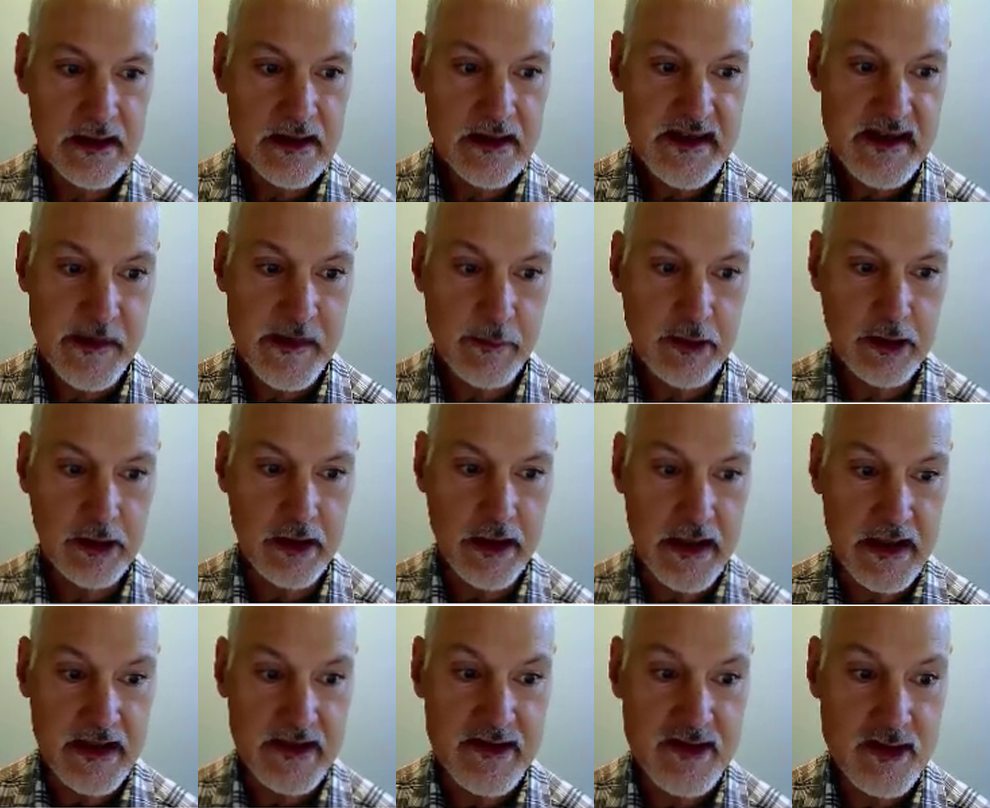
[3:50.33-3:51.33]

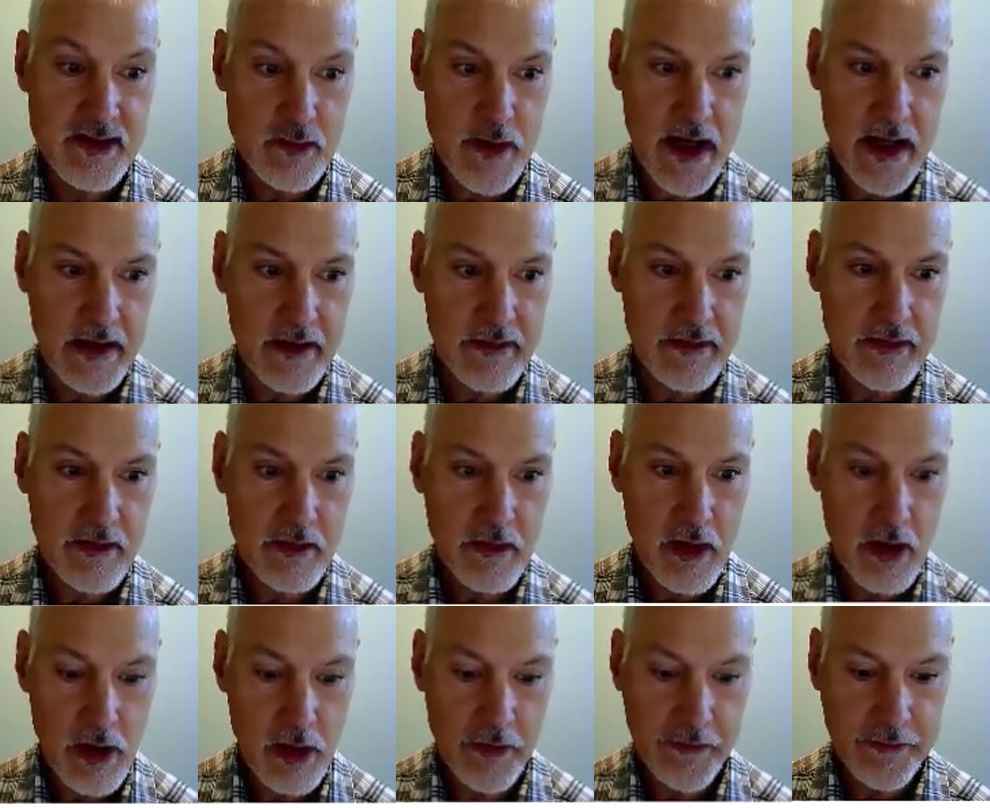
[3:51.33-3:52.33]
Similarly, its strength
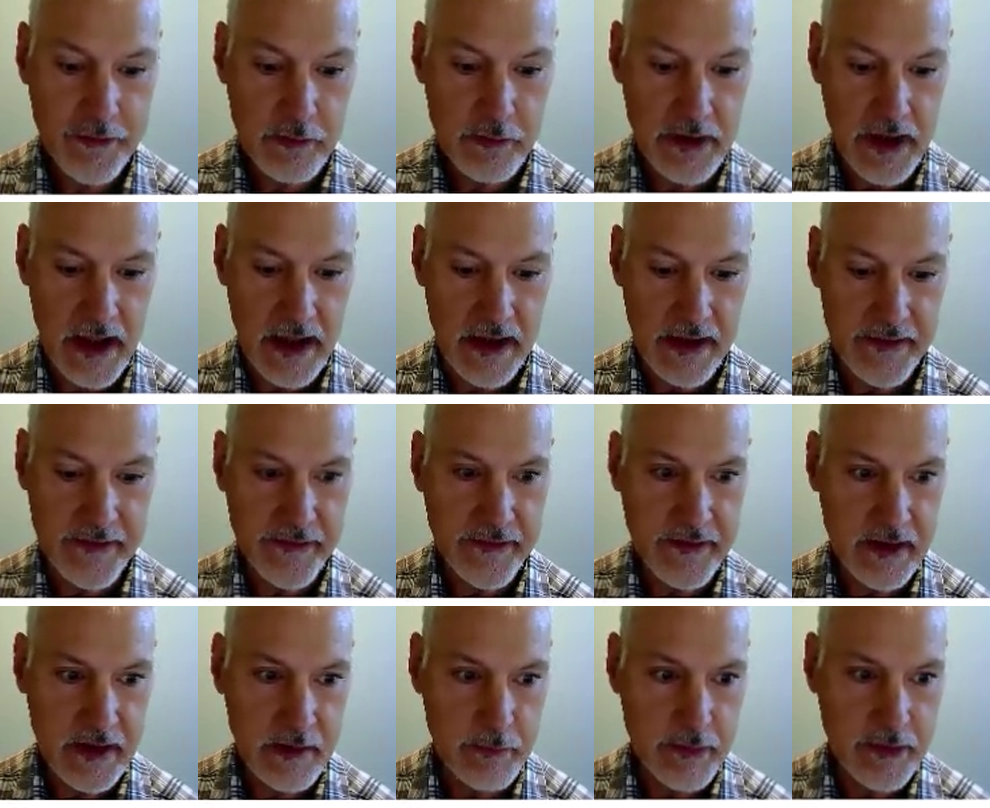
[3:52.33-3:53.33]
also
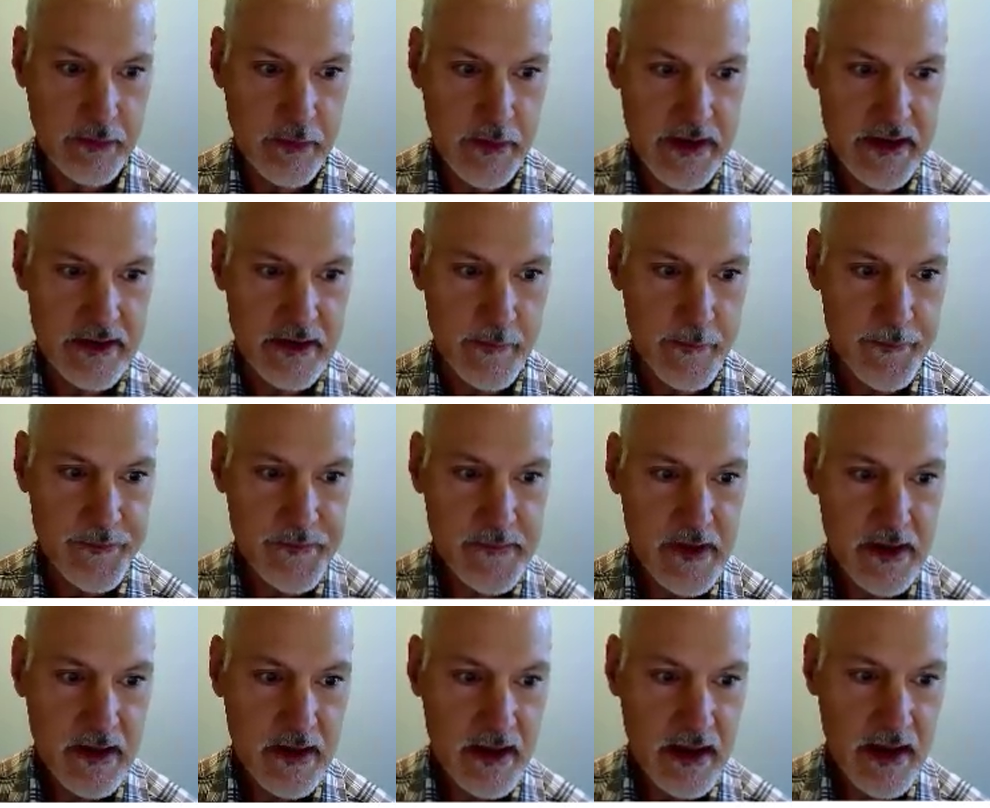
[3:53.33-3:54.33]
lies in between them
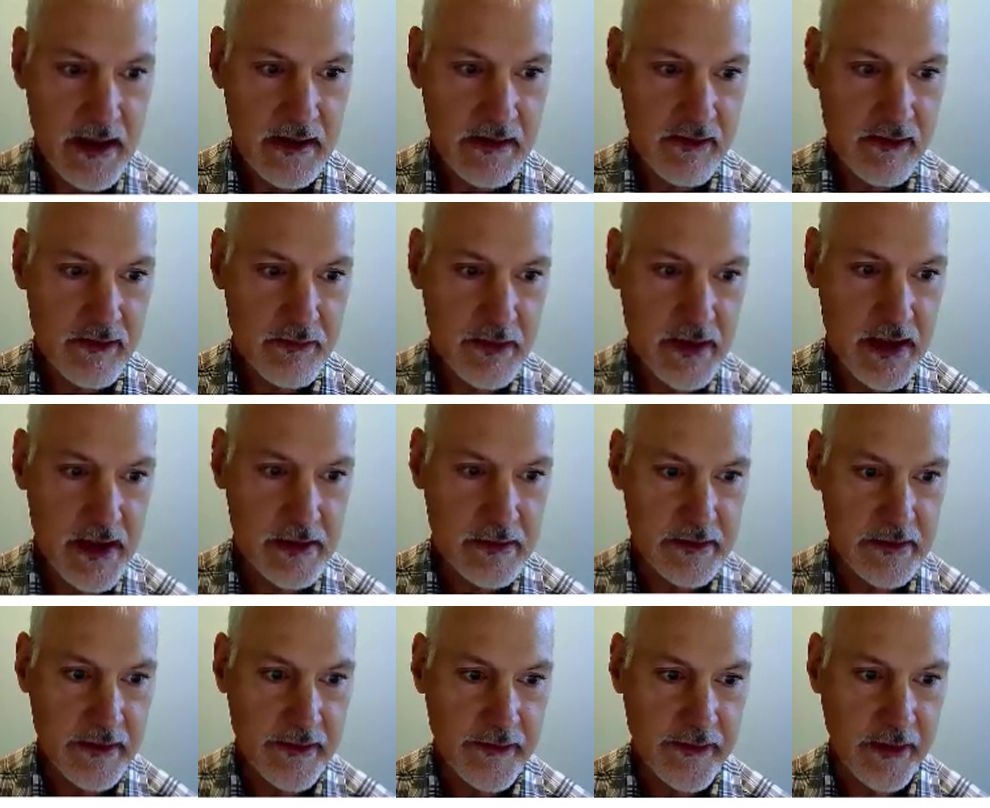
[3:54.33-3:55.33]
at
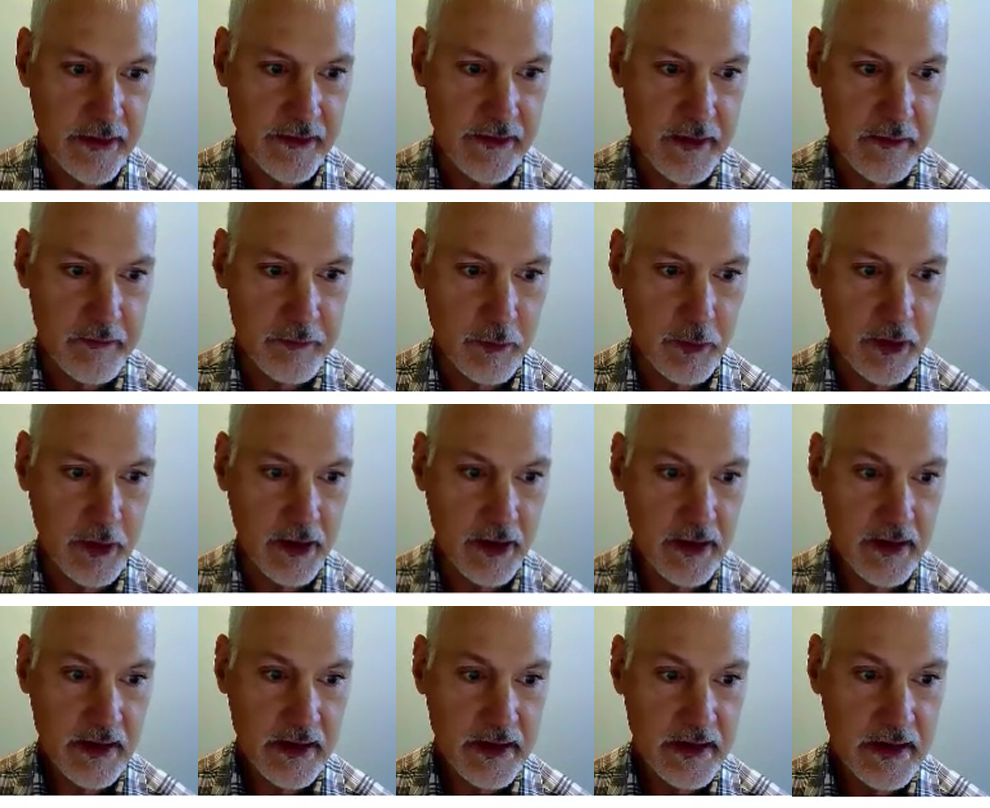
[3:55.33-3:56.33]
364
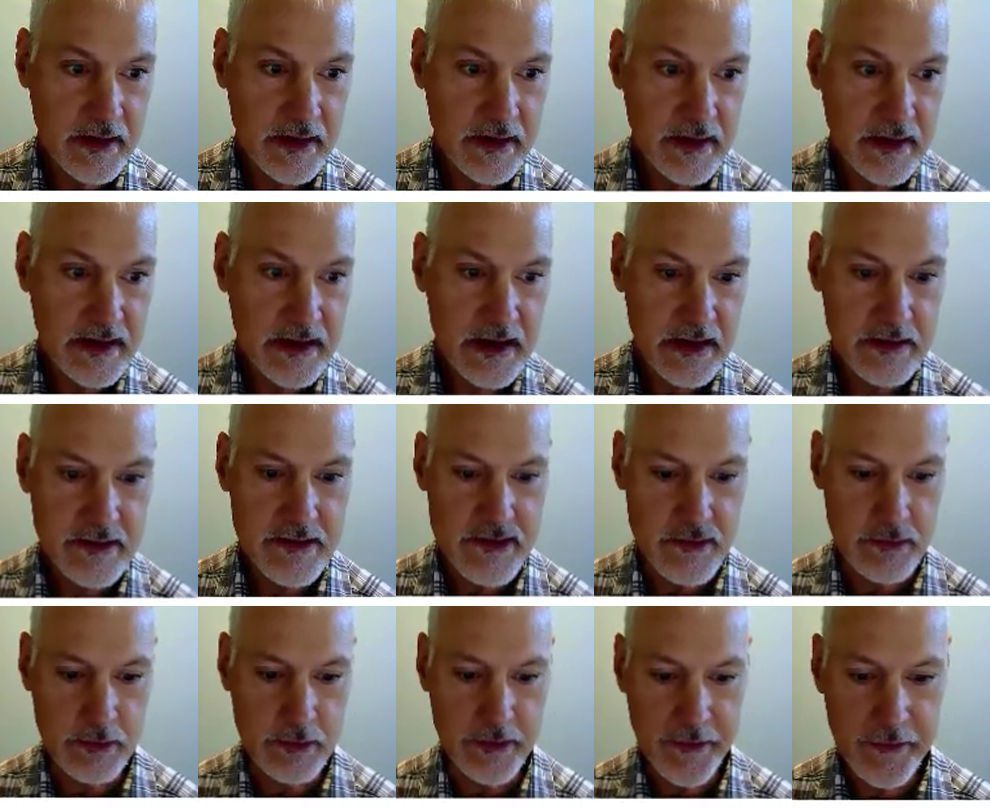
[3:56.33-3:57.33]

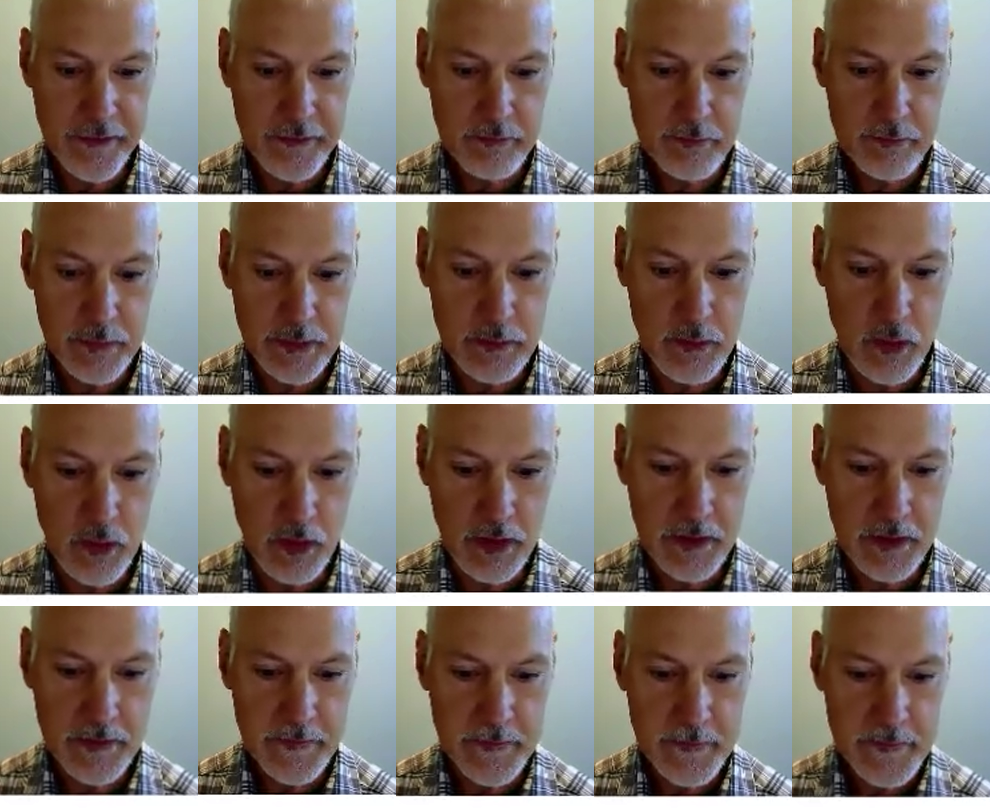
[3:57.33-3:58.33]
kilojoules per mole.